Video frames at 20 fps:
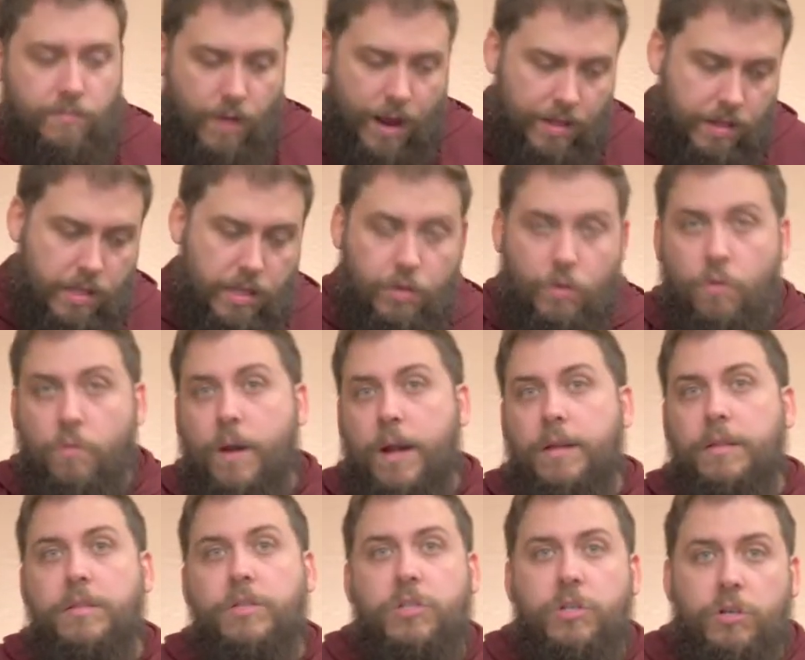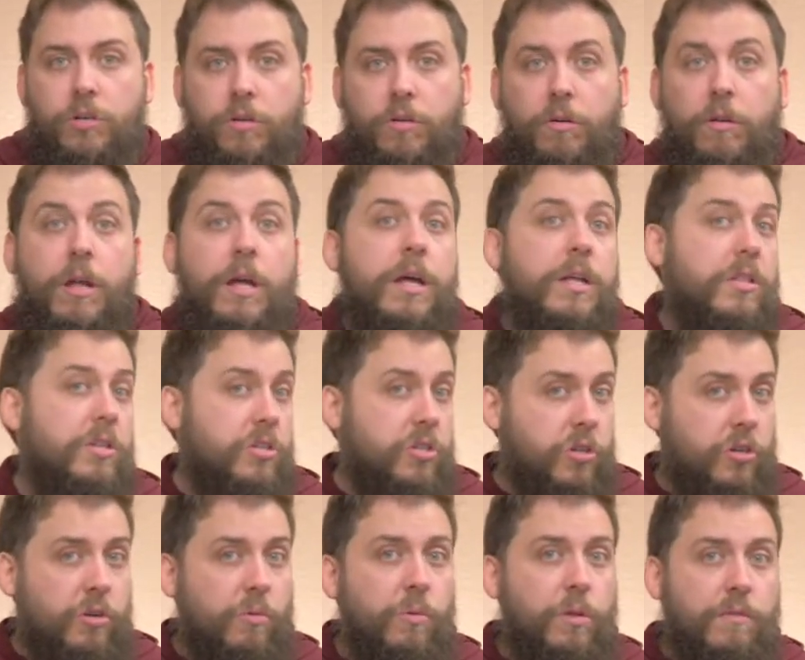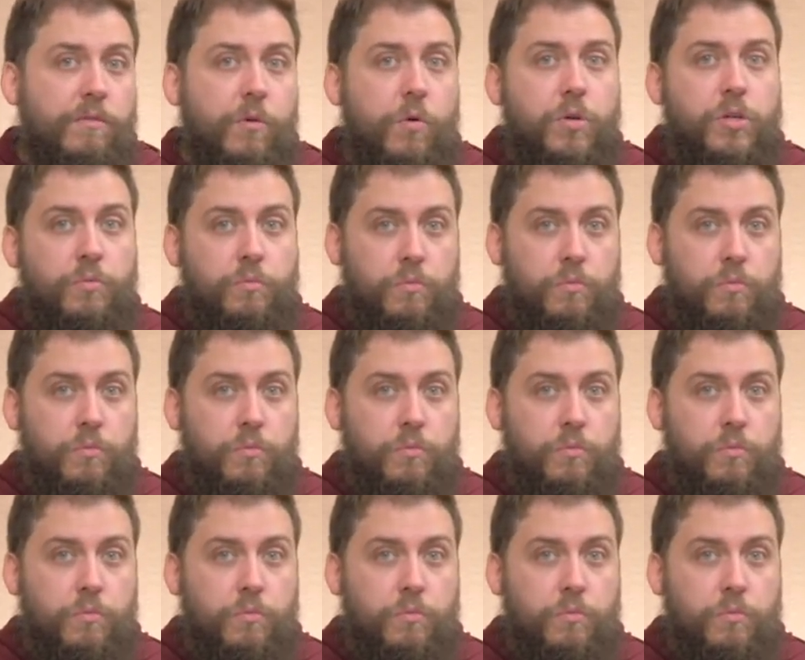rather than go around in the circle. The circle will, of course,